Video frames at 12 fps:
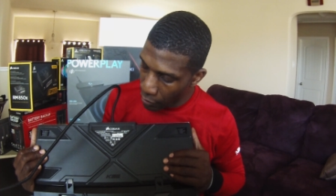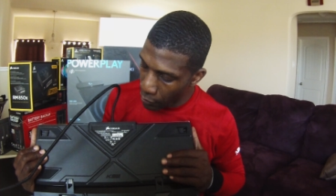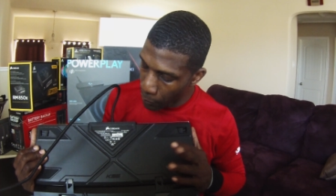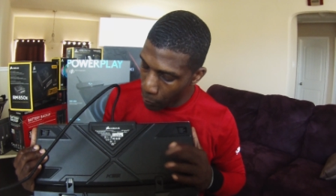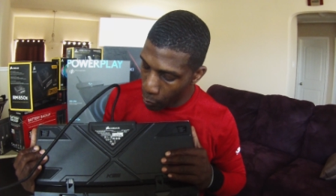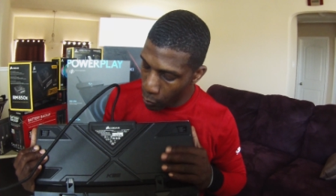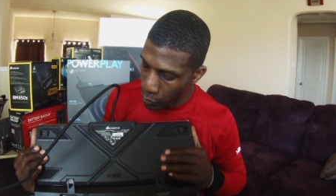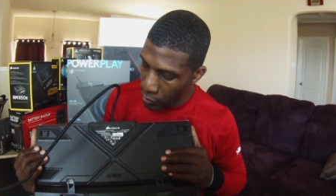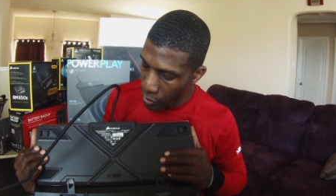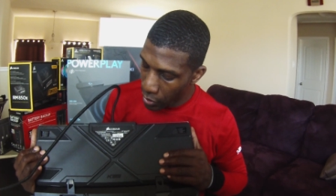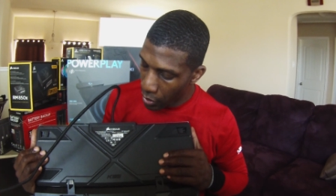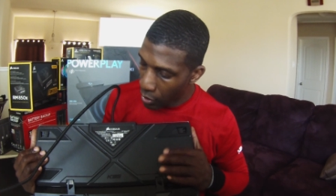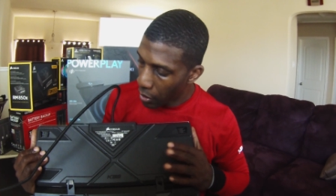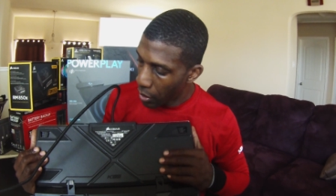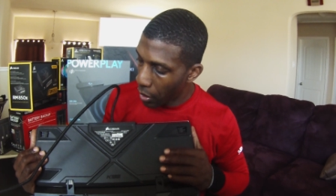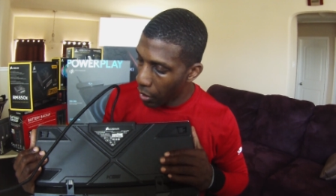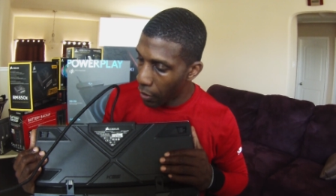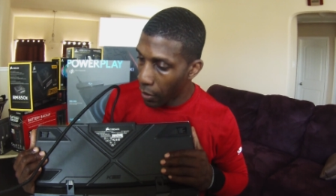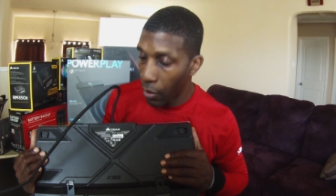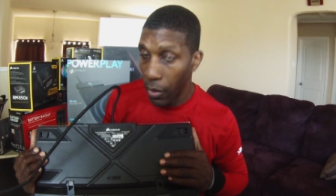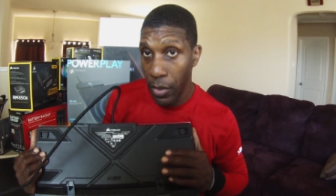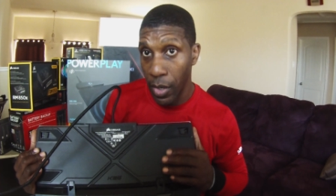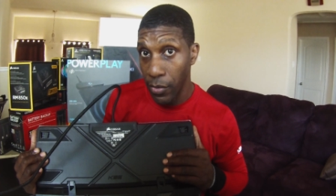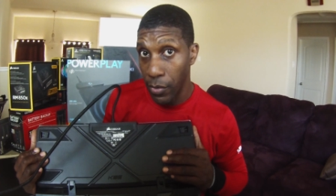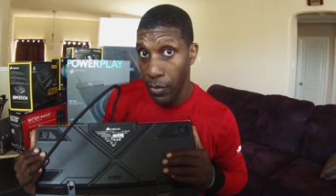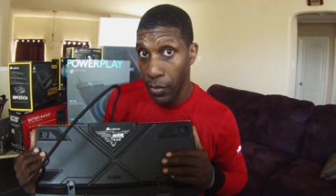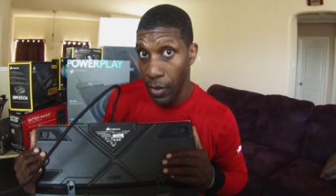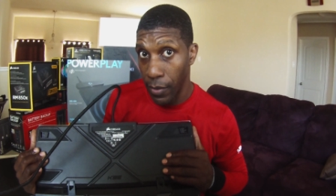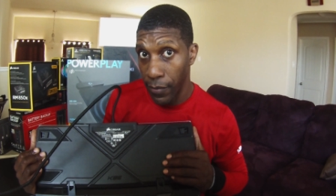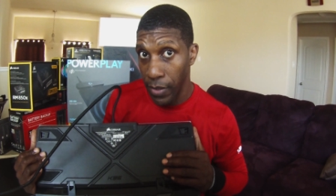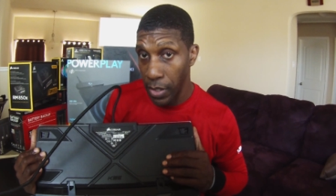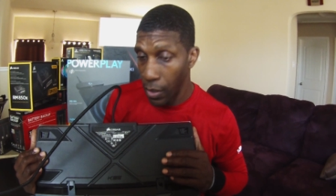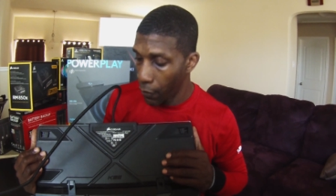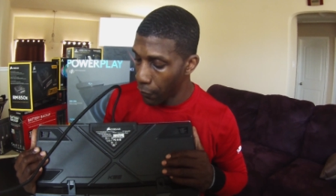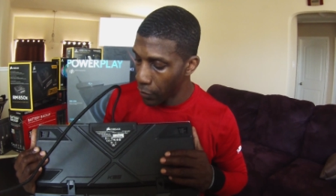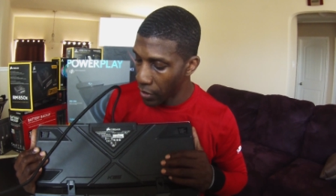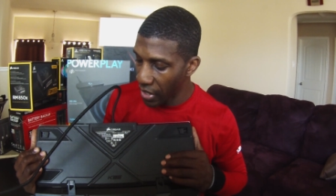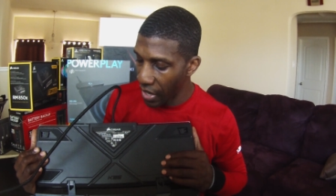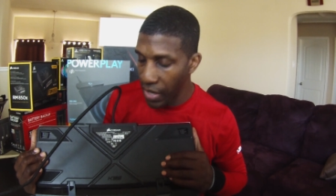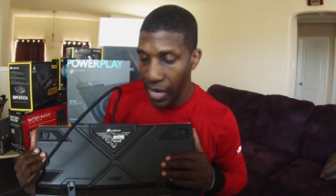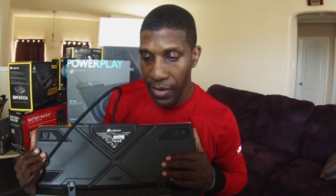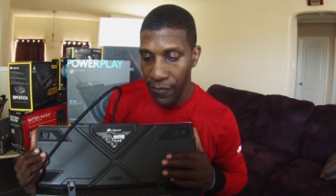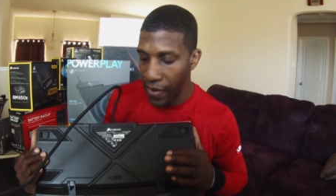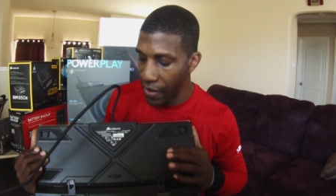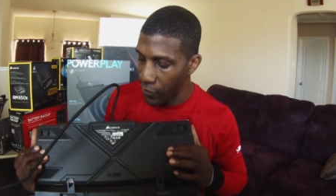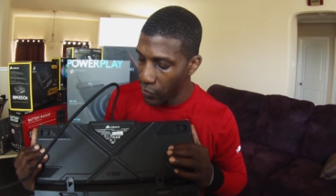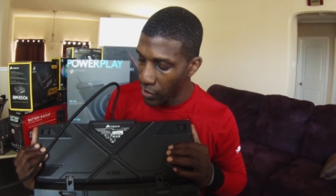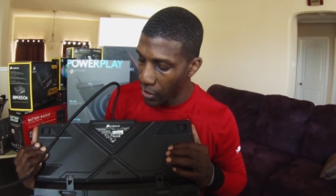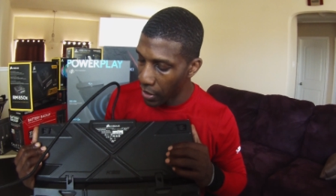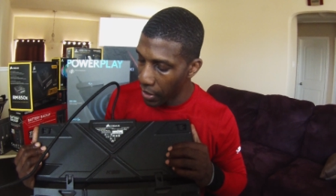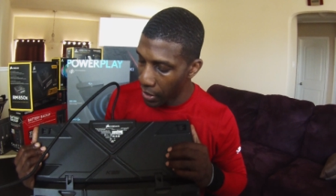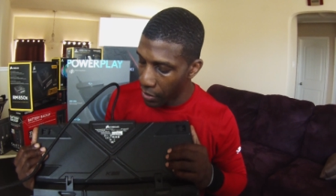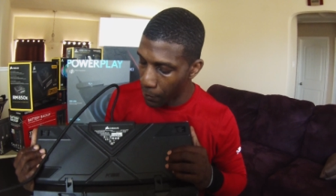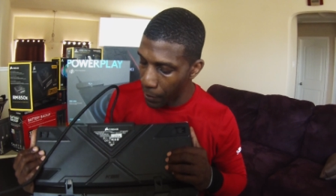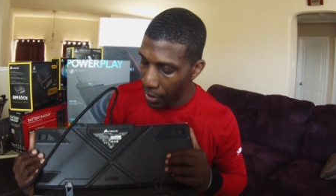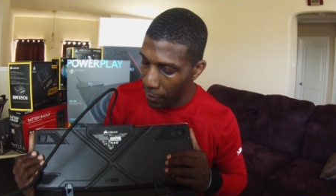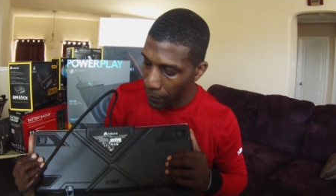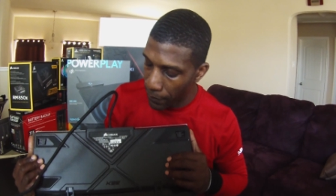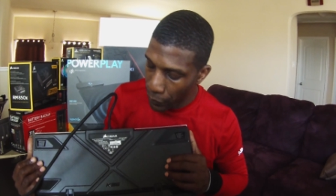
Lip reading: post or another video for the K95. You see the link at the bottom.